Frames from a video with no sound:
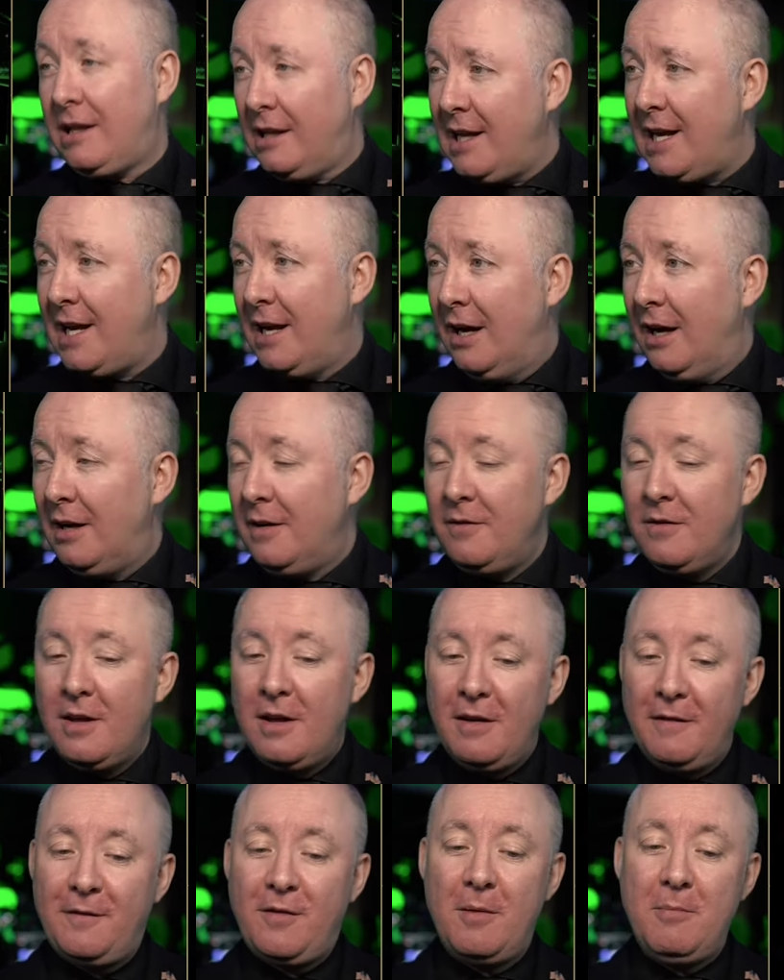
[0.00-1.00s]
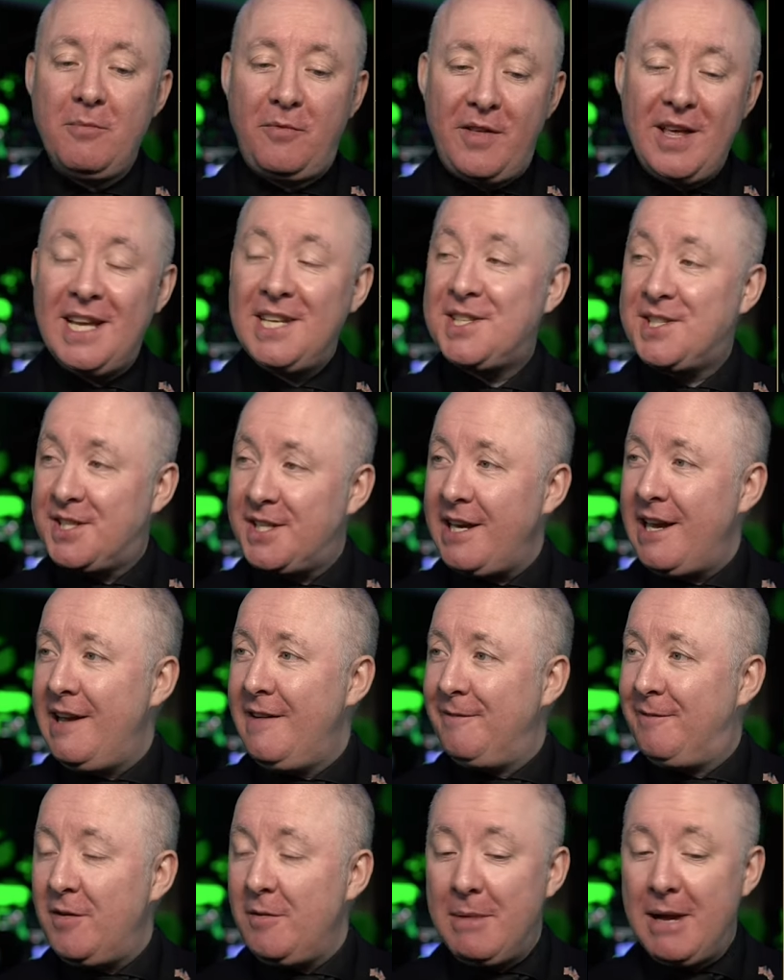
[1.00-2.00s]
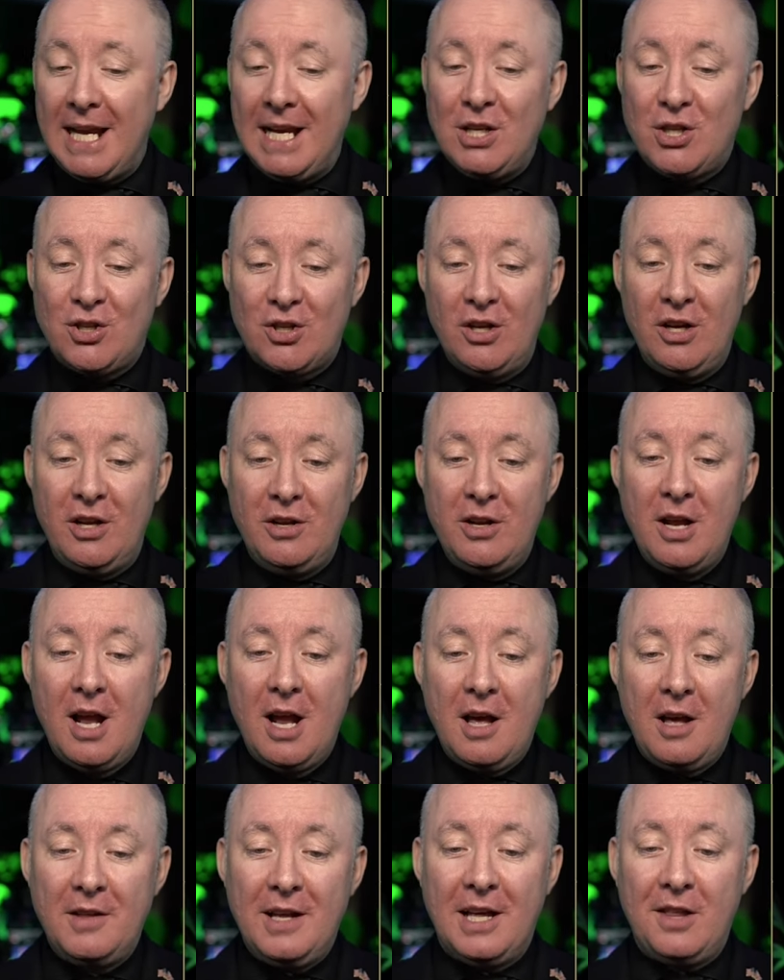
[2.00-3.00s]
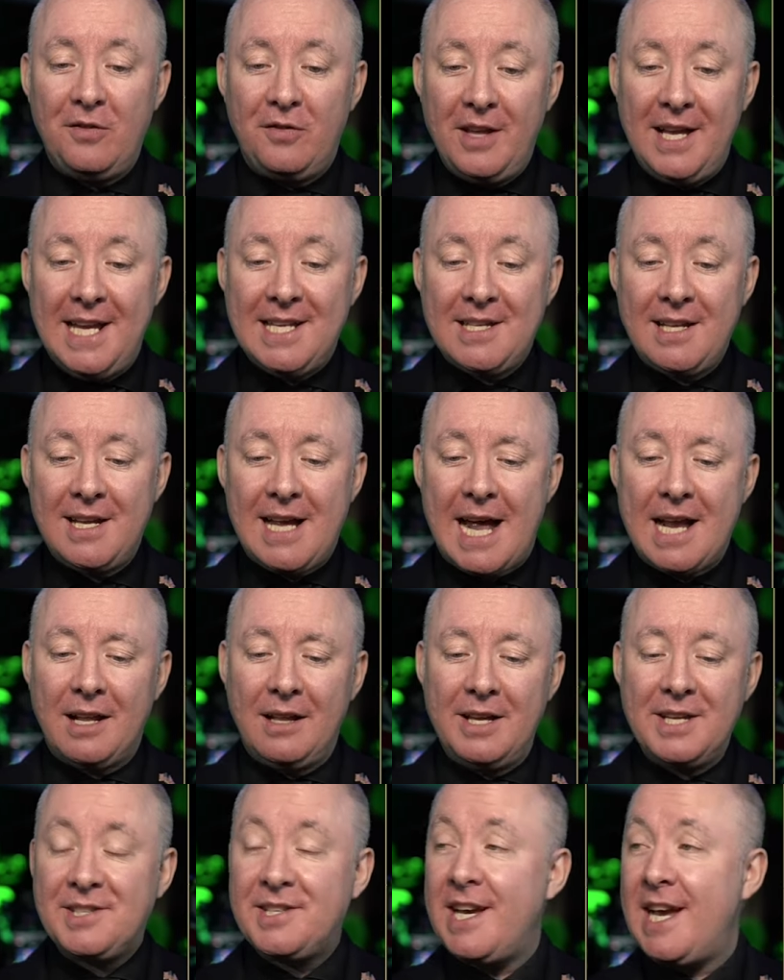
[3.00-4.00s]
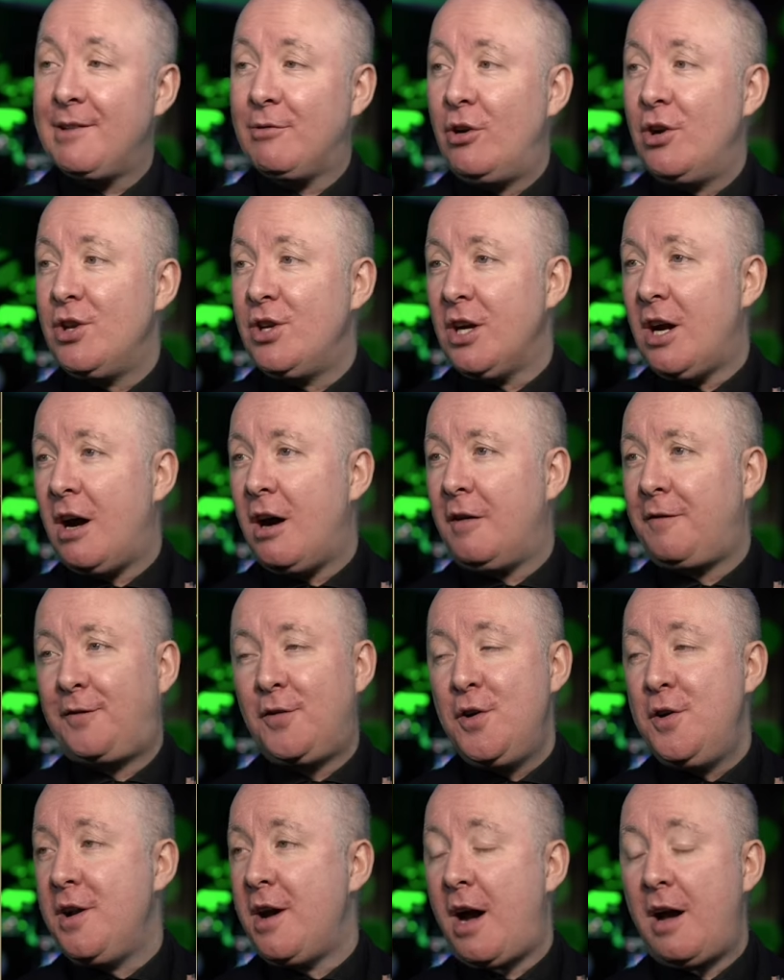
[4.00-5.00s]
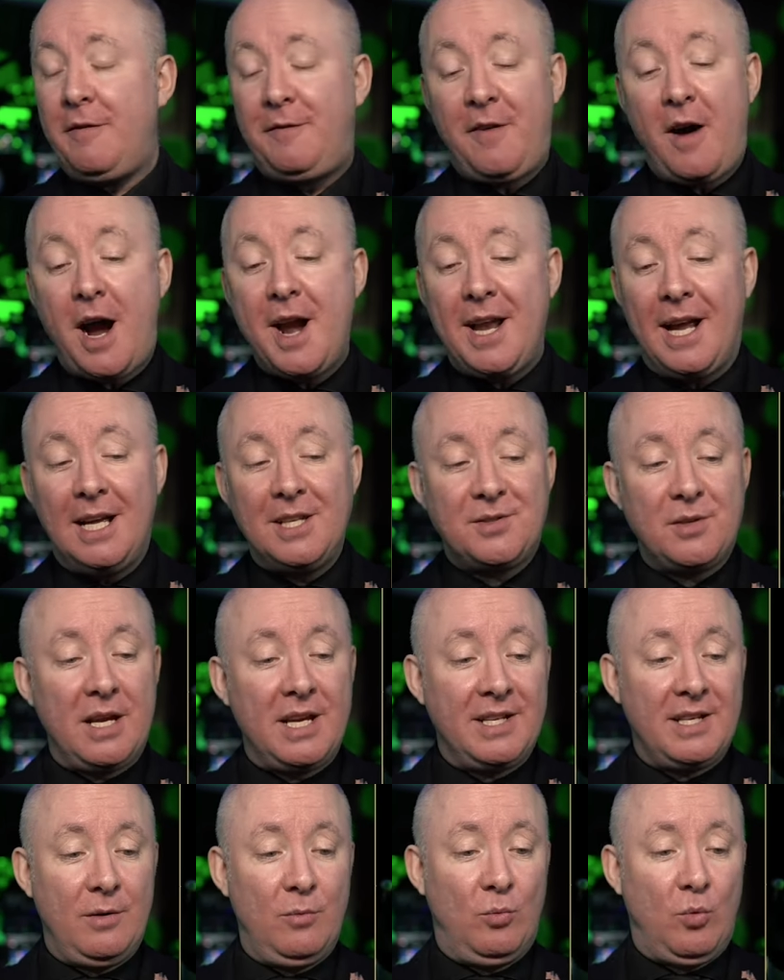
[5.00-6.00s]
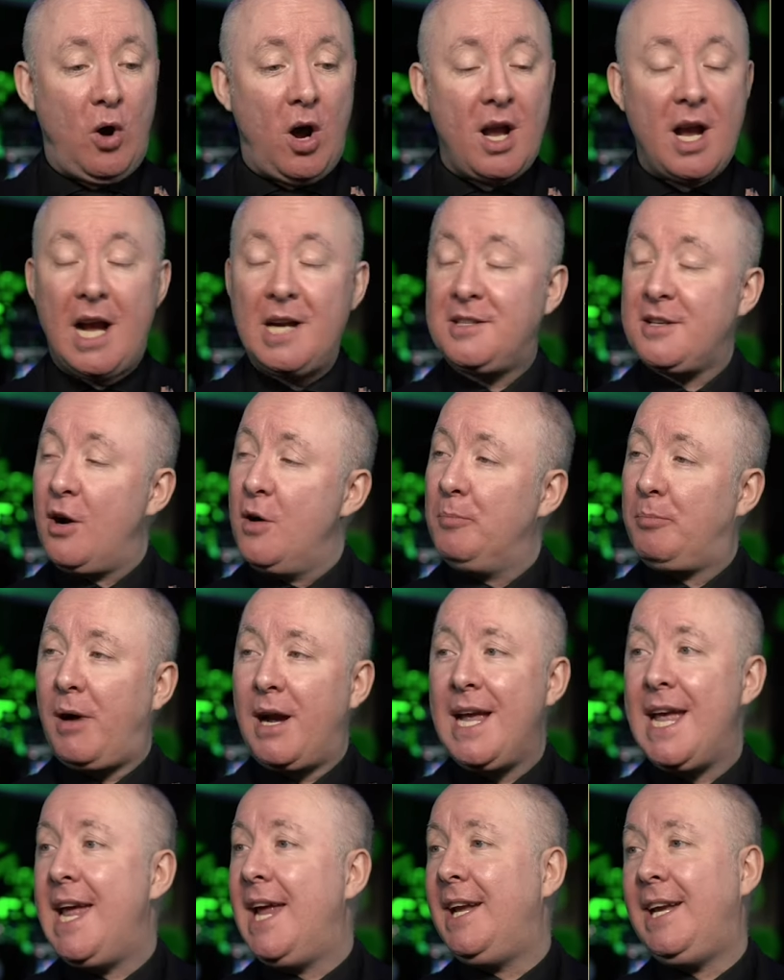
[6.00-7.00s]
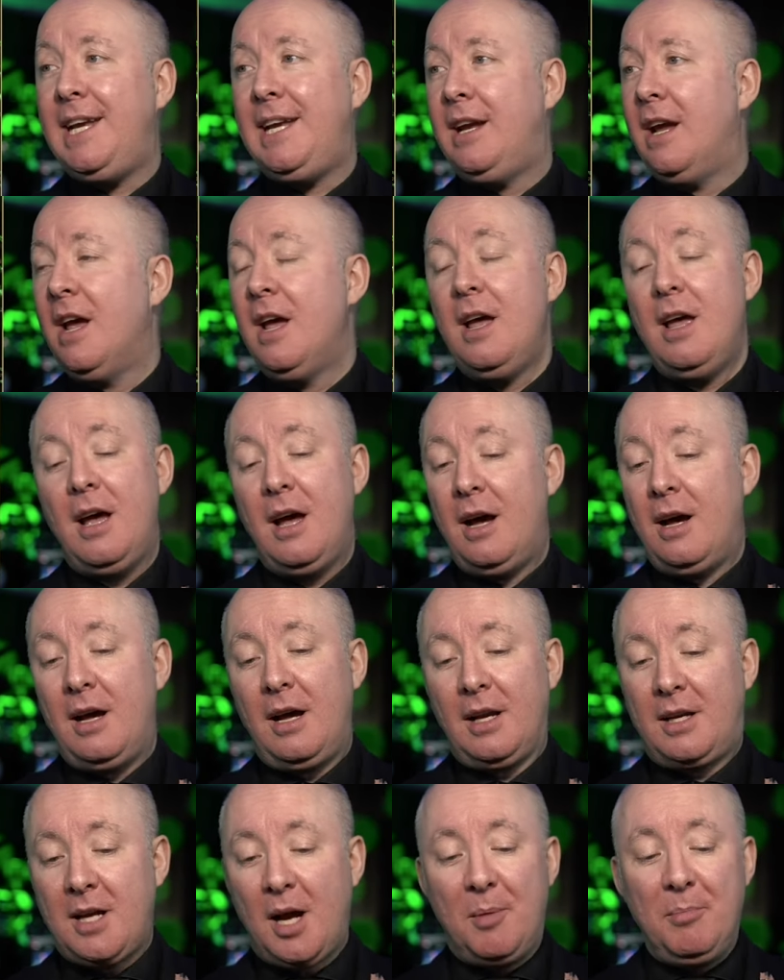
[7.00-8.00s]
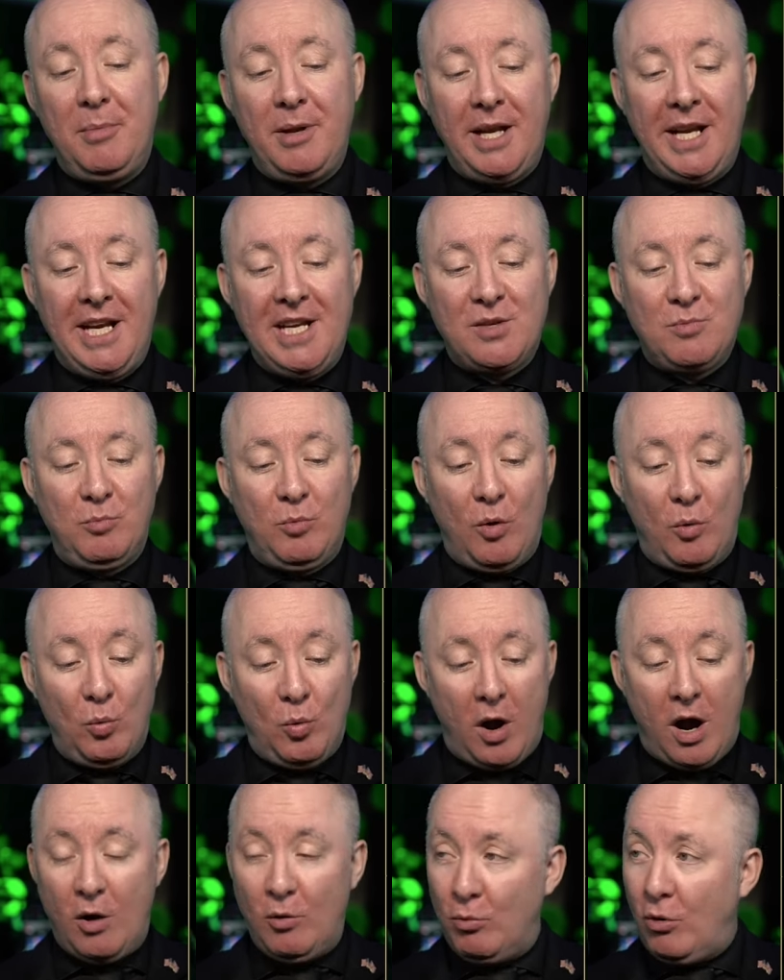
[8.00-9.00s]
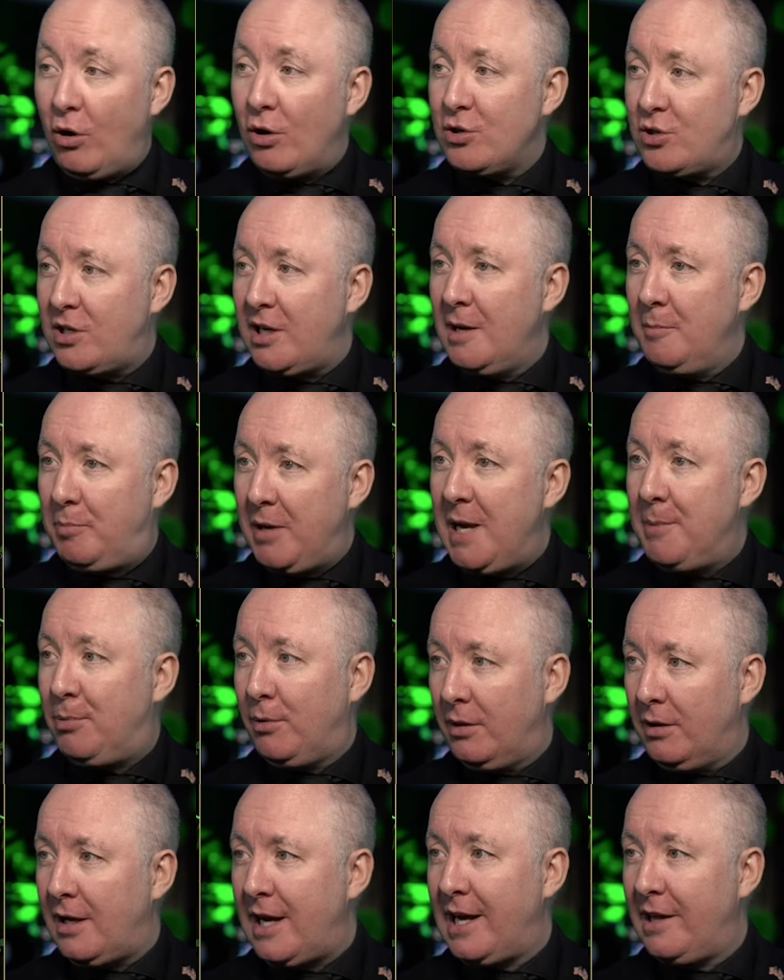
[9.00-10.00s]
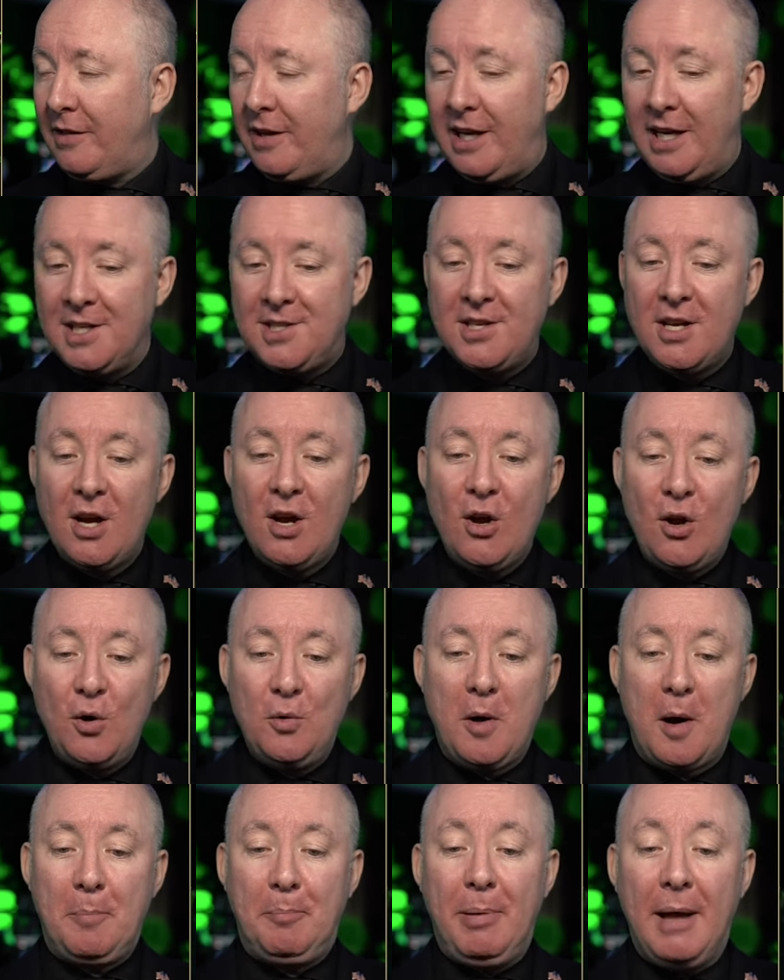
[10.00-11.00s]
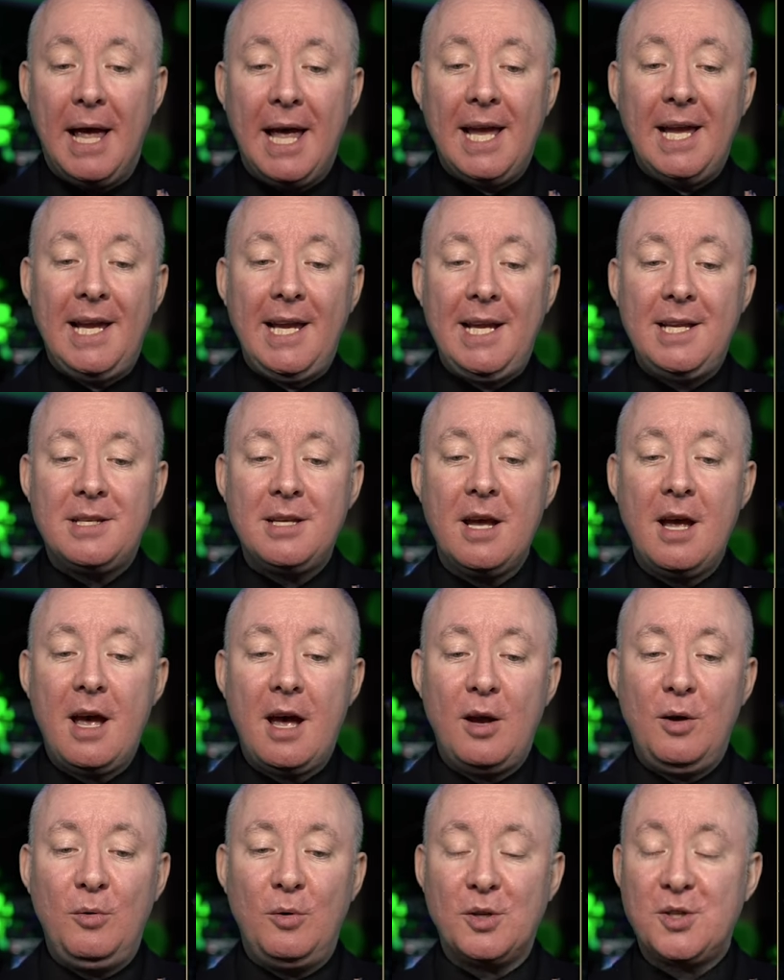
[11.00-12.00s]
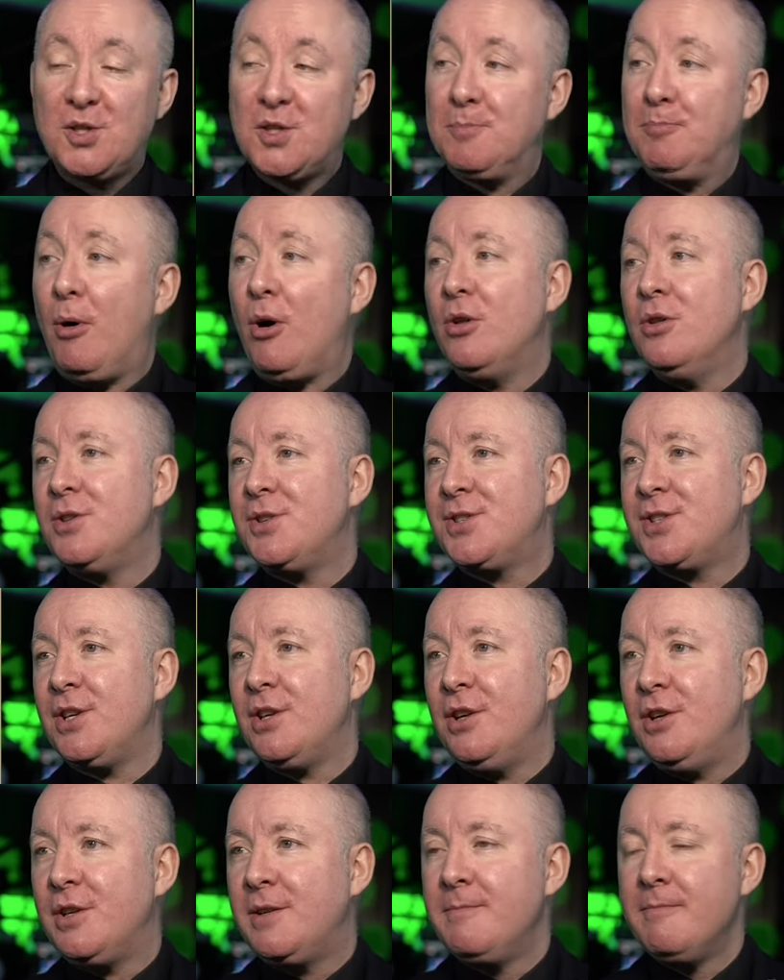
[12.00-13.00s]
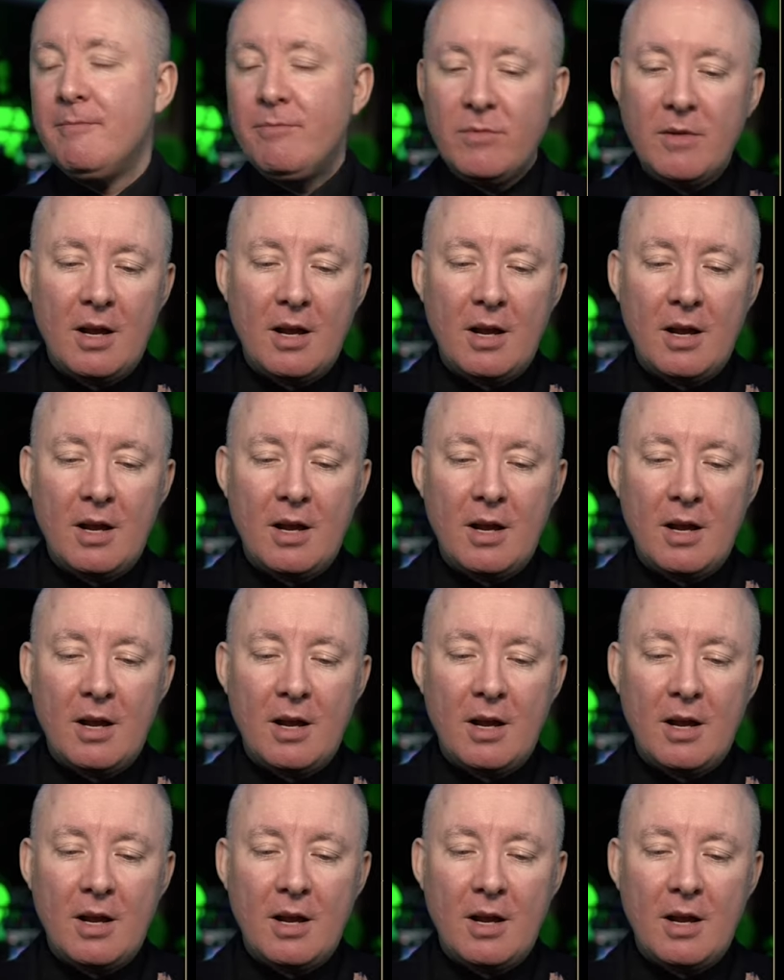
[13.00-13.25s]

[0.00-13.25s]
clear from this information that these analysts here on Yahoo Finance, why I don't buy any companies while watching people like this who are paid, who are sponsored,